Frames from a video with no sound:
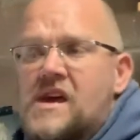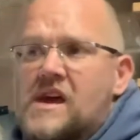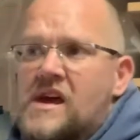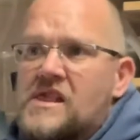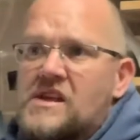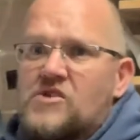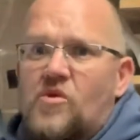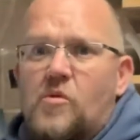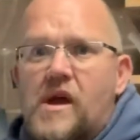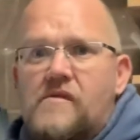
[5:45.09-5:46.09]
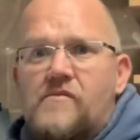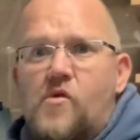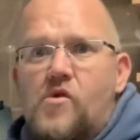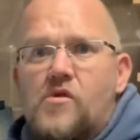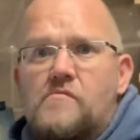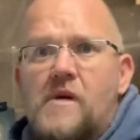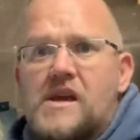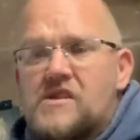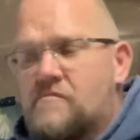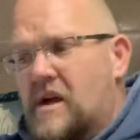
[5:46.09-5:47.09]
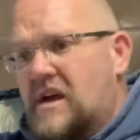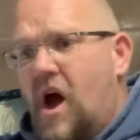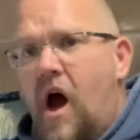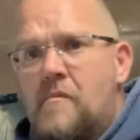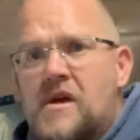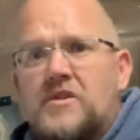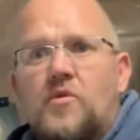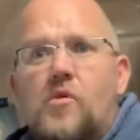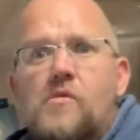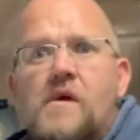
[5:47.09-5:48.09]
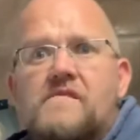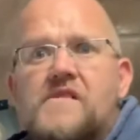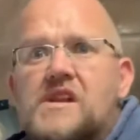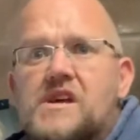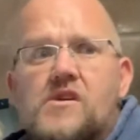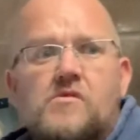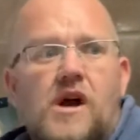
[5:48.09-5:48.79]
and then you will wait for either my comment or my video.